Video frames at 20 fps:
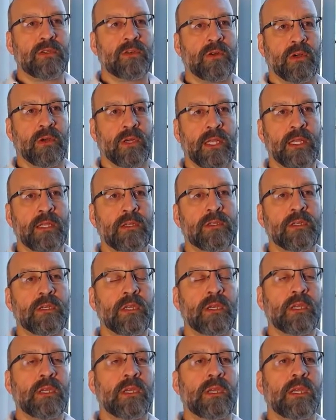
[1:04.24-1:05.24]
on it,
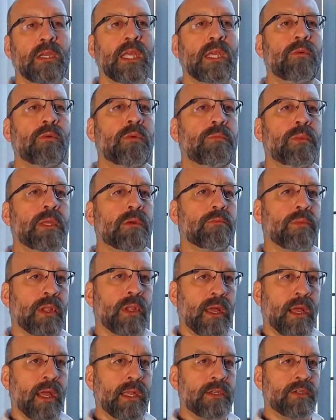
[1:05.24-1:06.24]
he would be
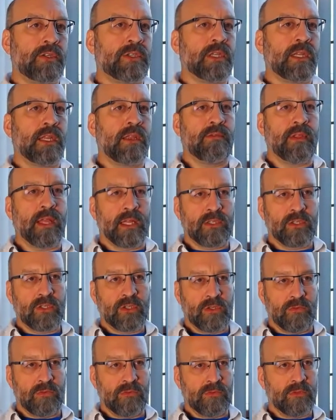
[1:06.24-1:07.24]
obliged to give that
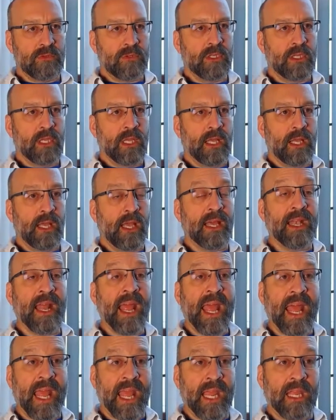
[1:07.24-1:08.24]
student an
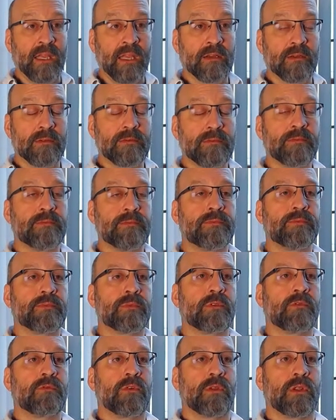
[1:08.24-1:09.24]
A
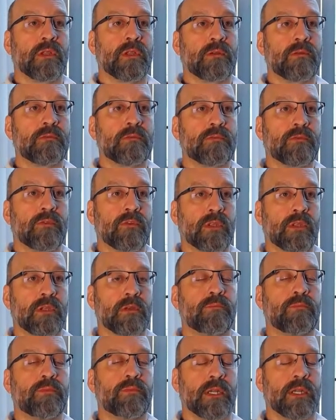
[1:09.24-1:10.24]
for the, for the
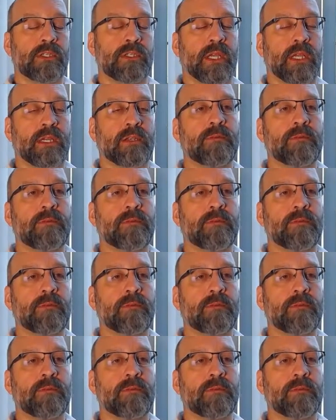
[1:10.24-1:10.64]
project.